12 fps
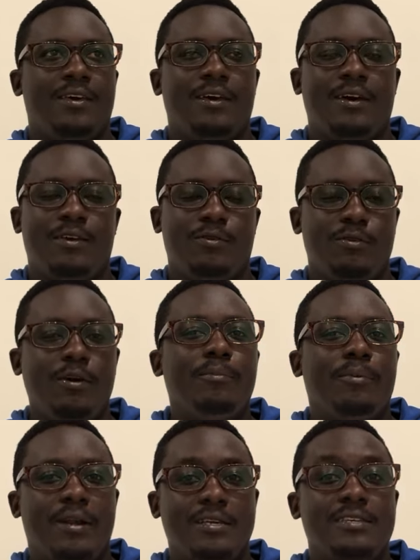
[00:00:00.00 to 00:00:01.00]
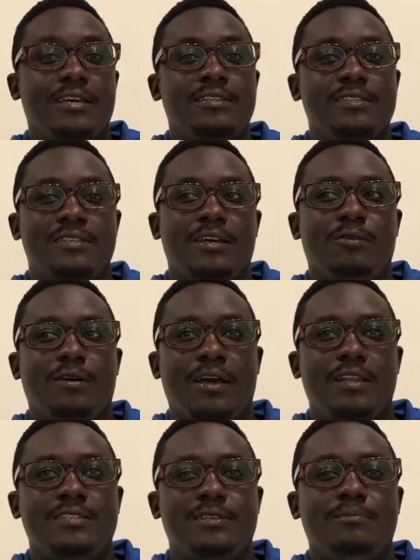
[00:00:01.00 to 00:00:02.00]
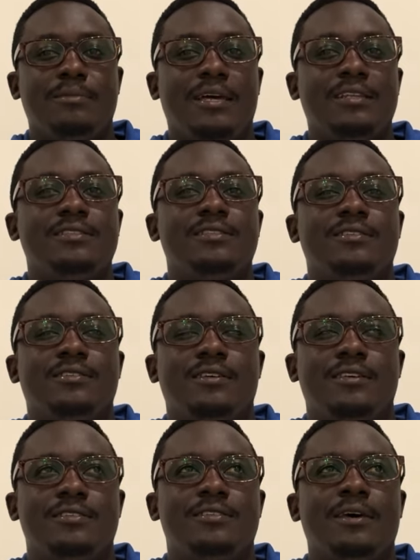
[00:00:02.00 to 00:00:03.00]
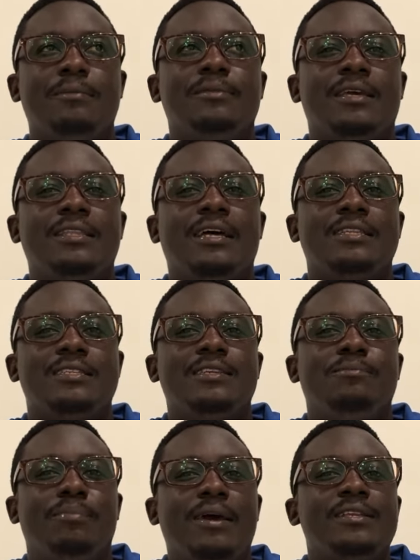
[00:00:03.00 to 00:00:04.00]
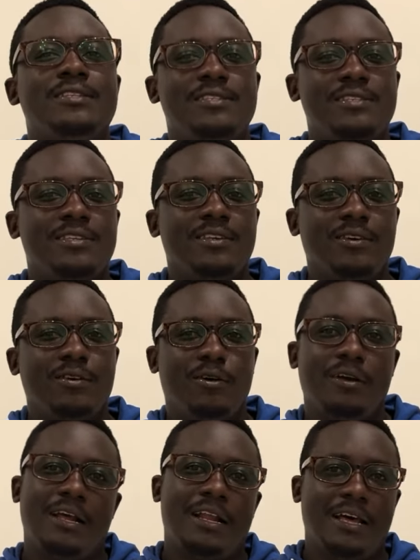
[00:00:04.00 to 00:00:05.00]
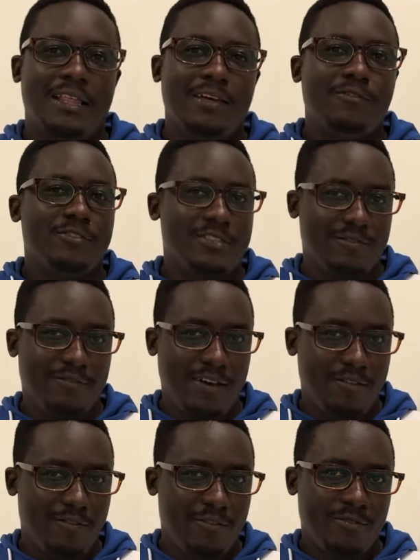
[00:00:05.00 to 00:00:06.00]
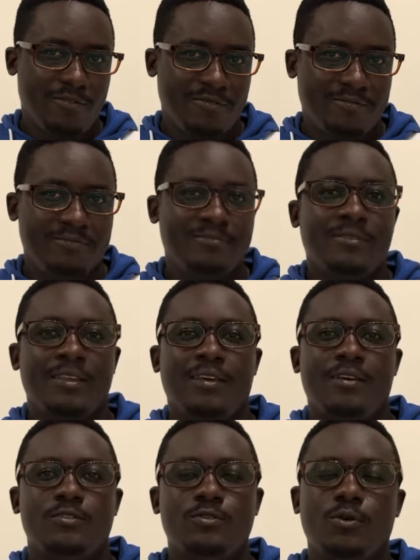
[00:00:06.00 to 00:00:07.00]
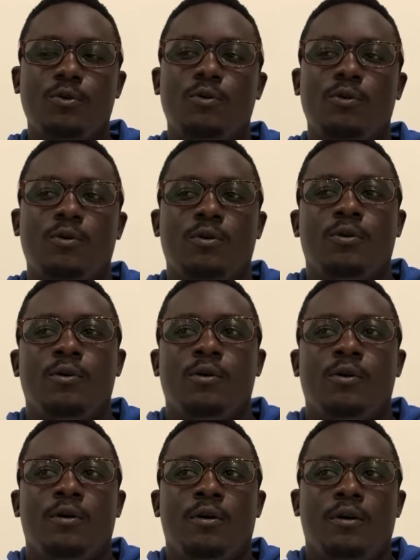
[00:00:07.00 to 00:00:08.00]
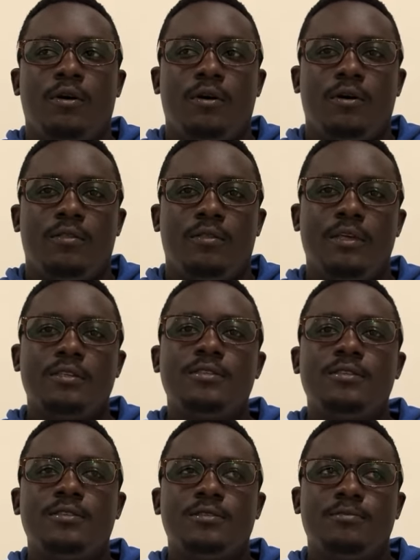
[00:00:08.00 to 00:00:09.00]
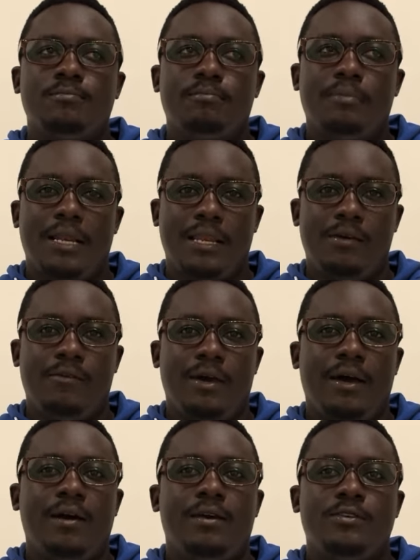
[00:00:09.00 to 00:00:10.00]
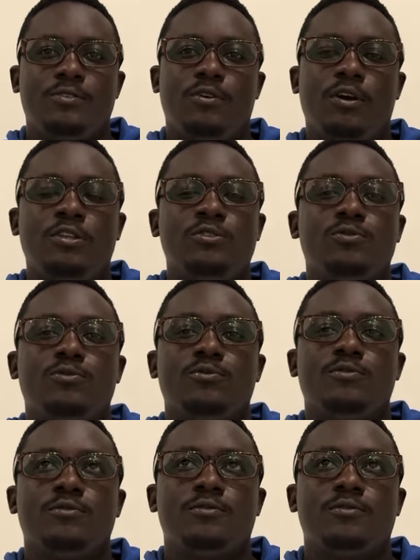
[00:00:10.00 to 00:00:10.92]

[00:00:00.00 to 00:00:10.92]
A parasite is an organism that is something that depends on another for survival. So this malaria is going to